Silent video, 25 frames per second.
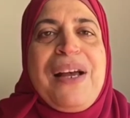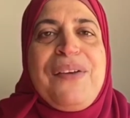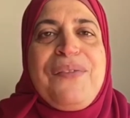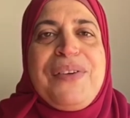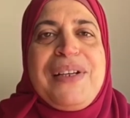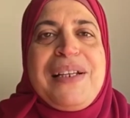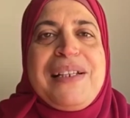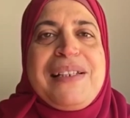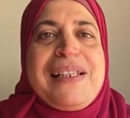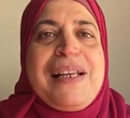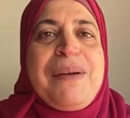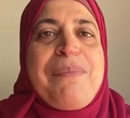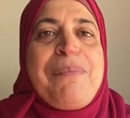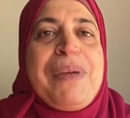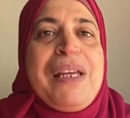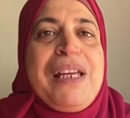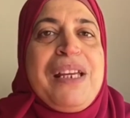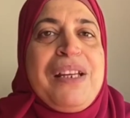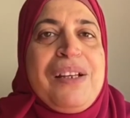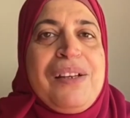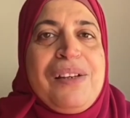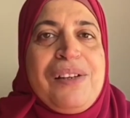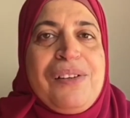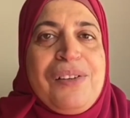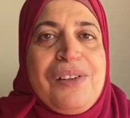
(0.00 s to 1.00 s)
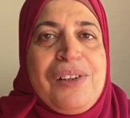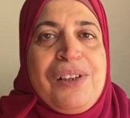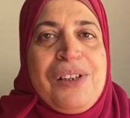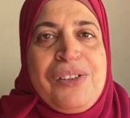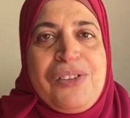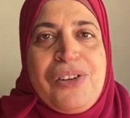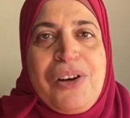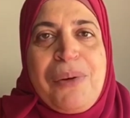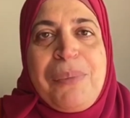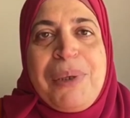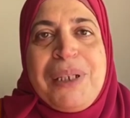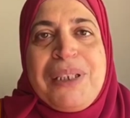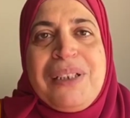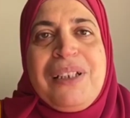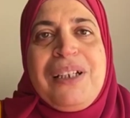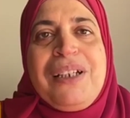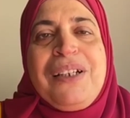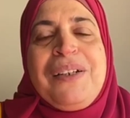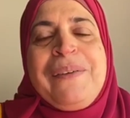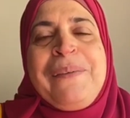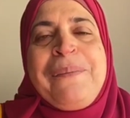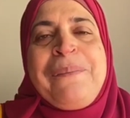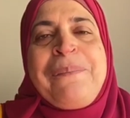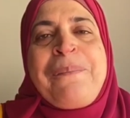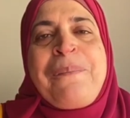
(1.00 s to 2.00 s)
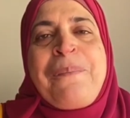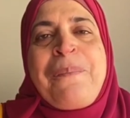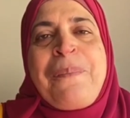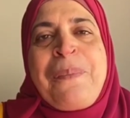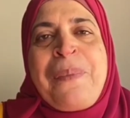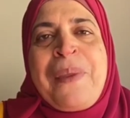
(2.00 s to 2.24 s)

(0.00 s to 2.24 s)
having the meal in Ramadan.